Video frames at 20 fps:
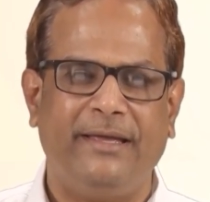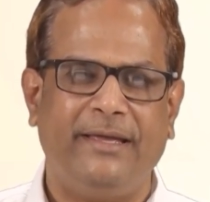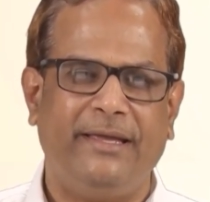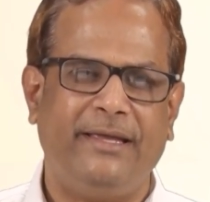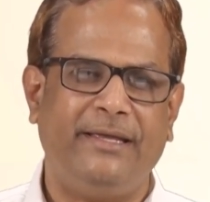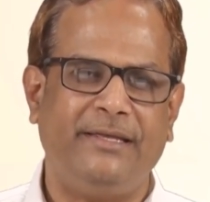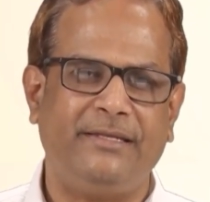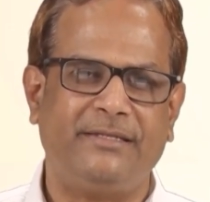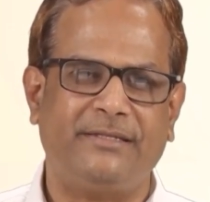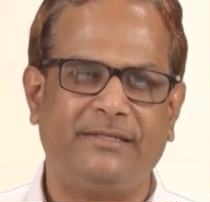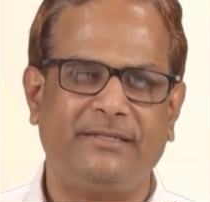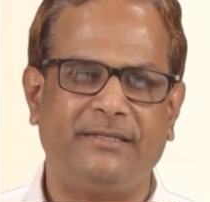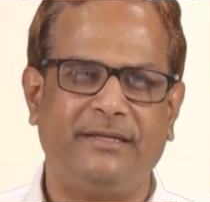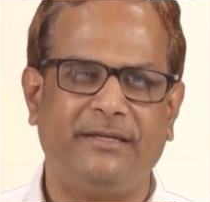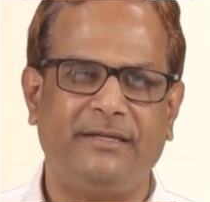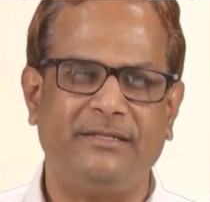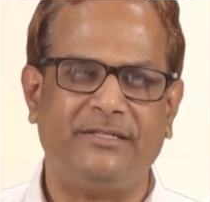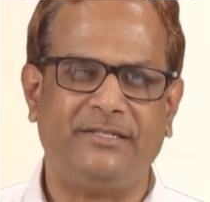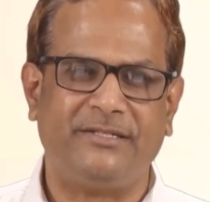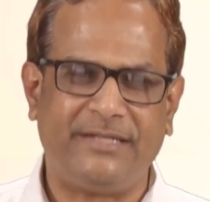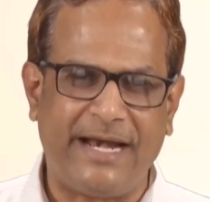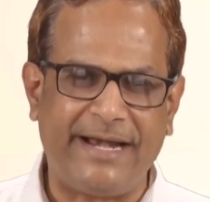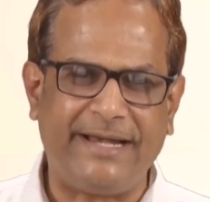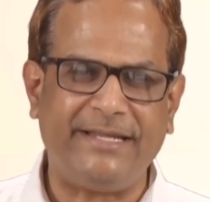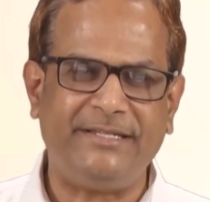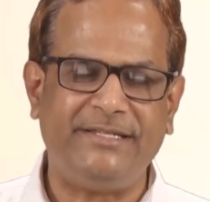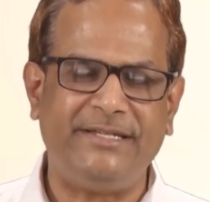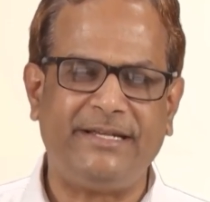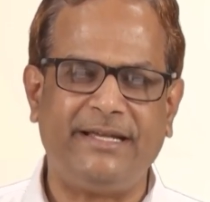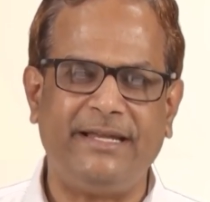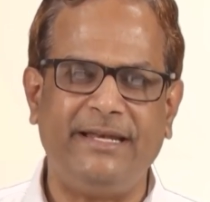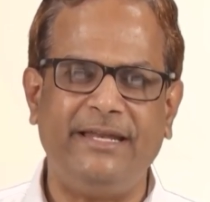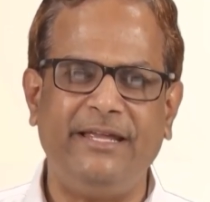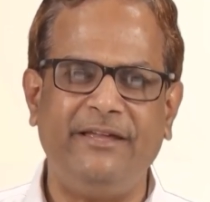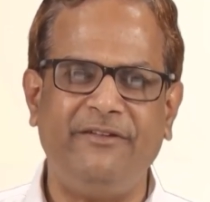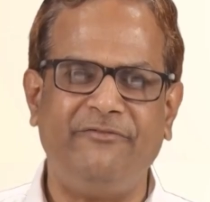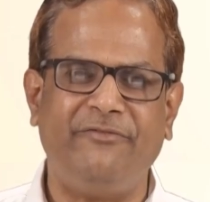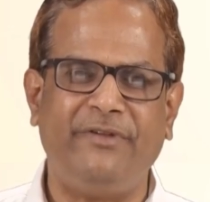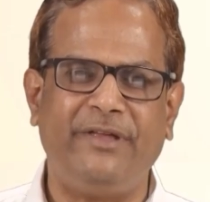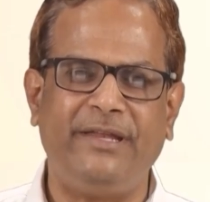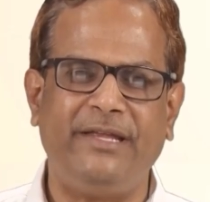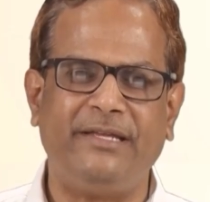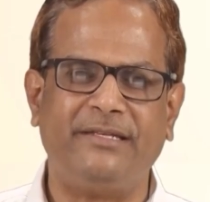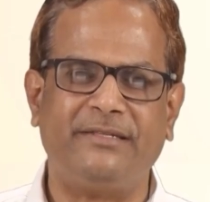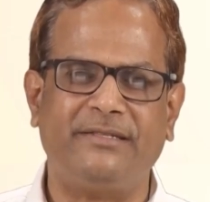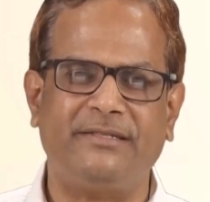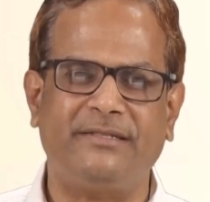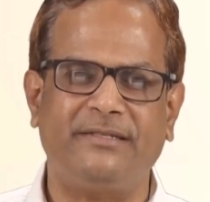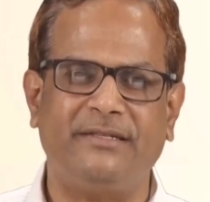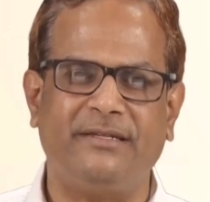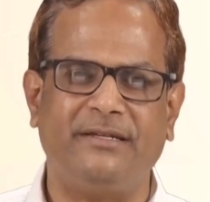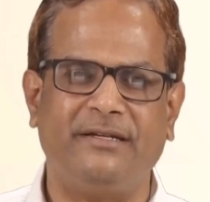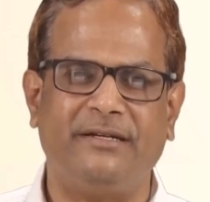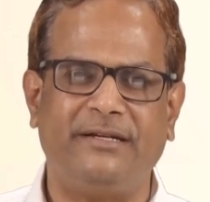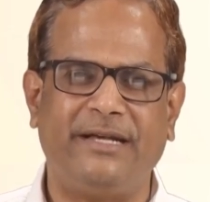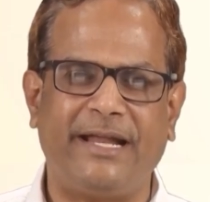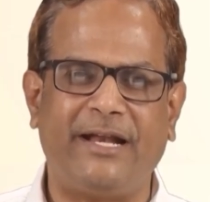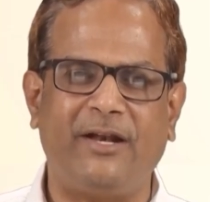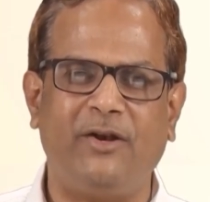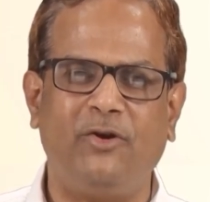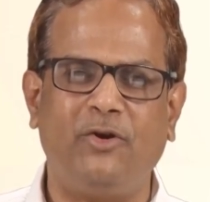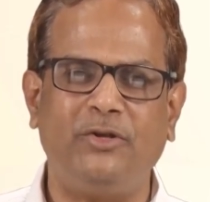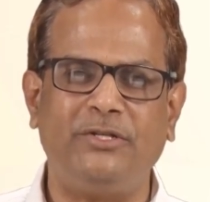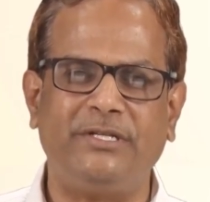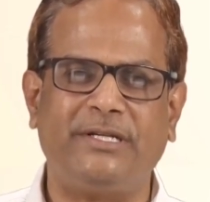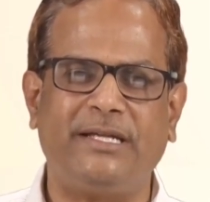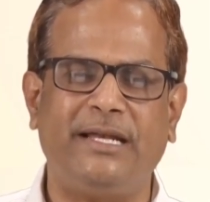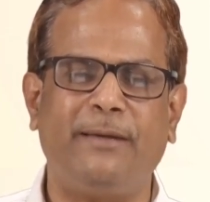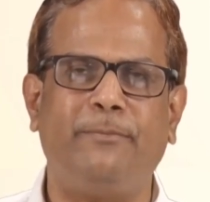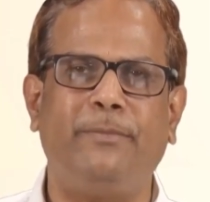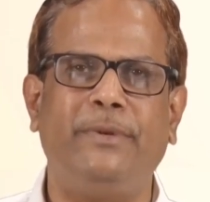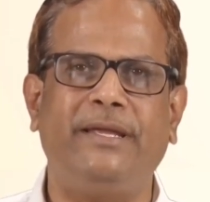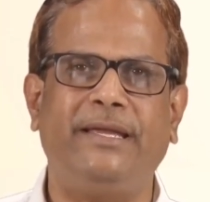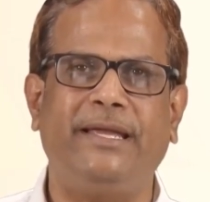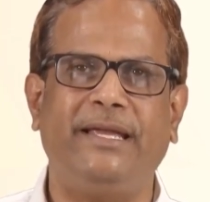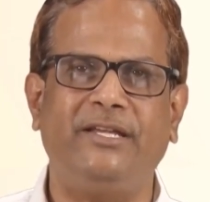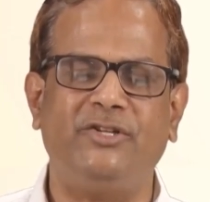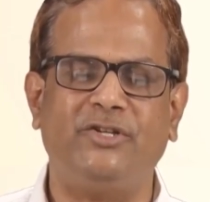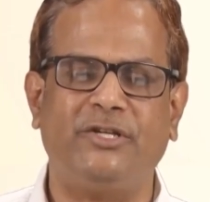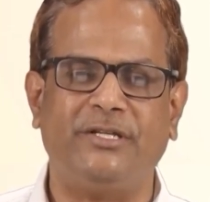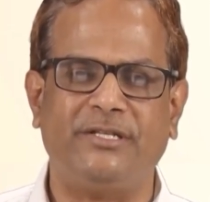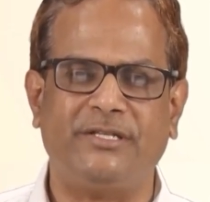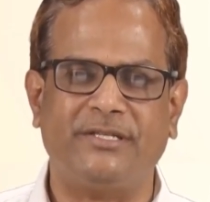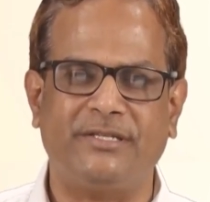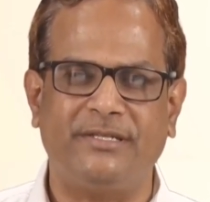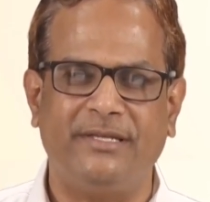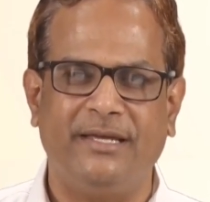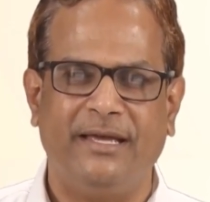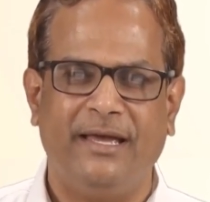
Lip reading: is strategically various technological applications